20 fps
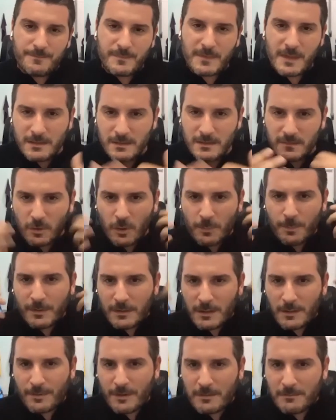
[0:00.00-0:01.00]
And this opened
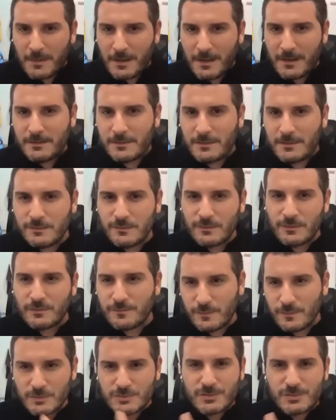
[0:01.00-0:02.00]
up our mind into the
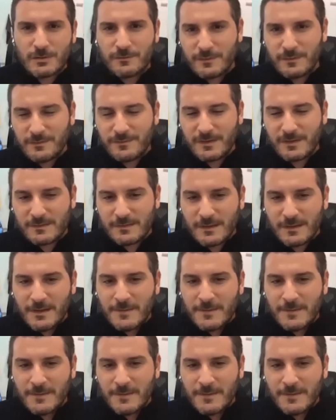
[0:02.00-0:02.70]
future of EVs.